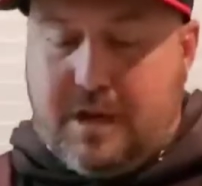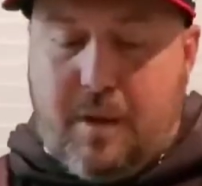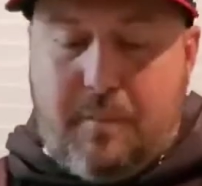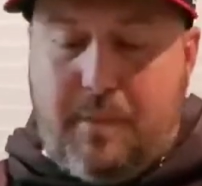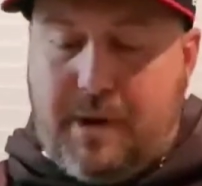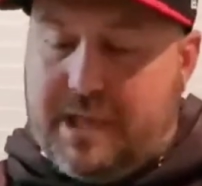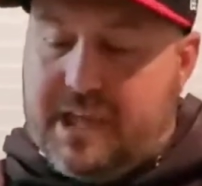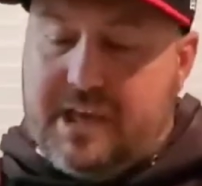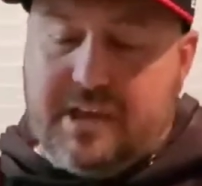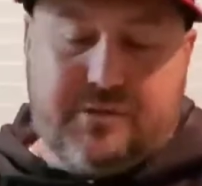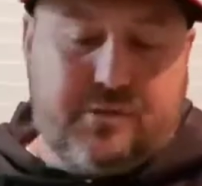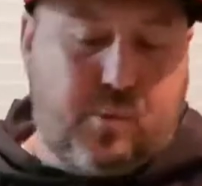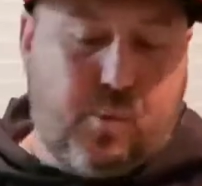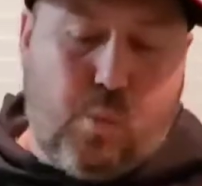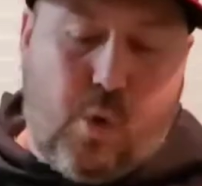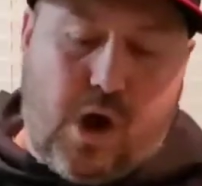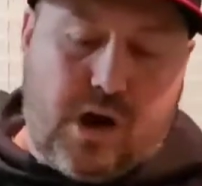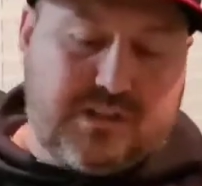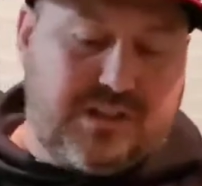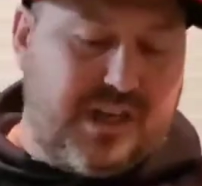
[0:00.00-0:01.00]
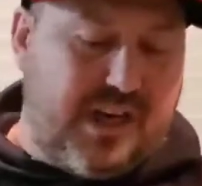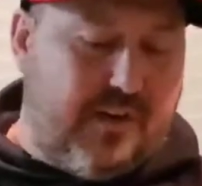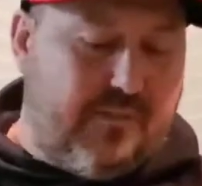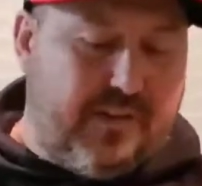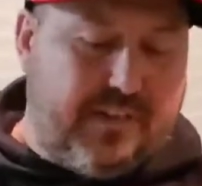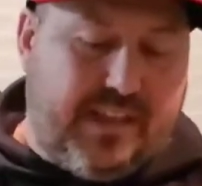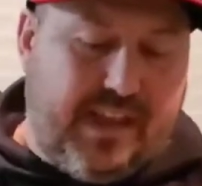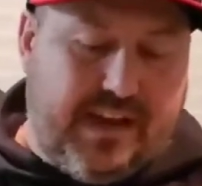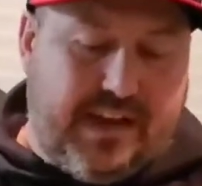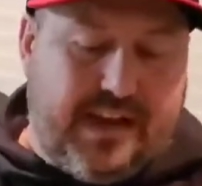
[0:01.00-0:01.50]
But yes, wash
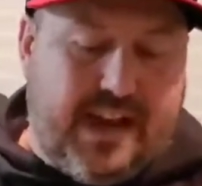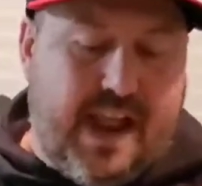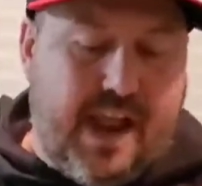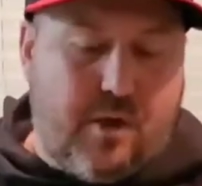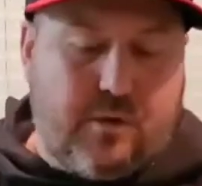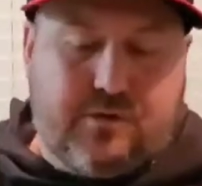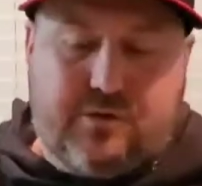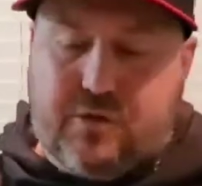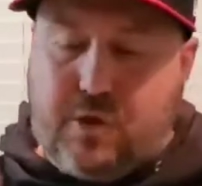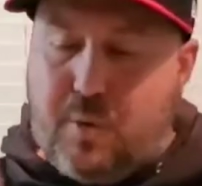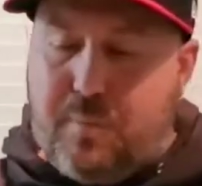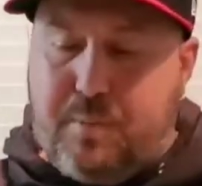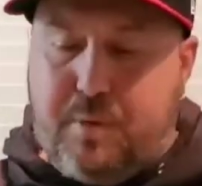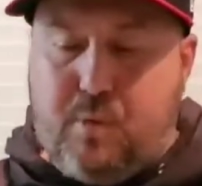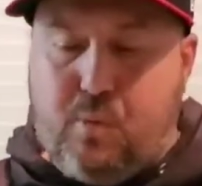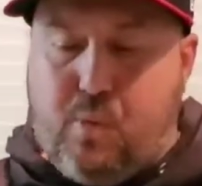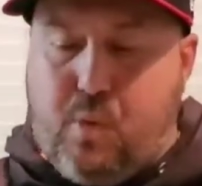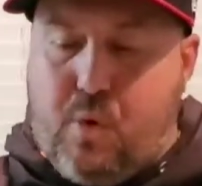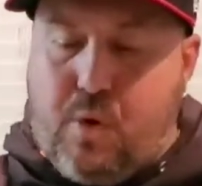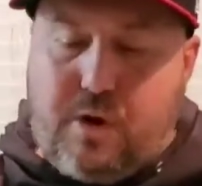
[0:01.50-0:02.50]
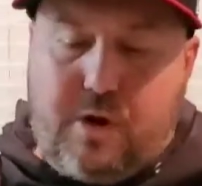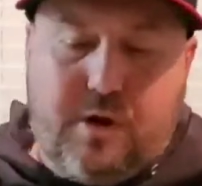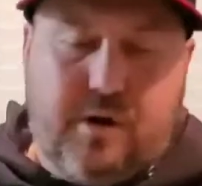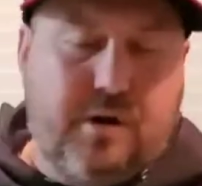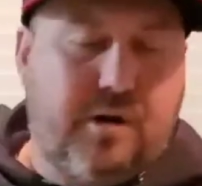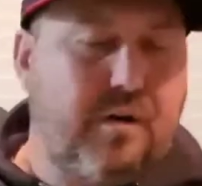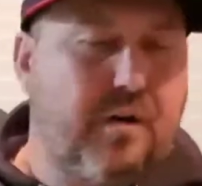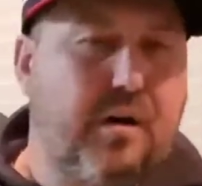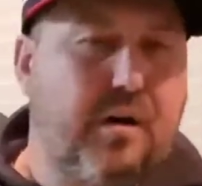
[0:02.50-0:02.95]
everything down, soak in water.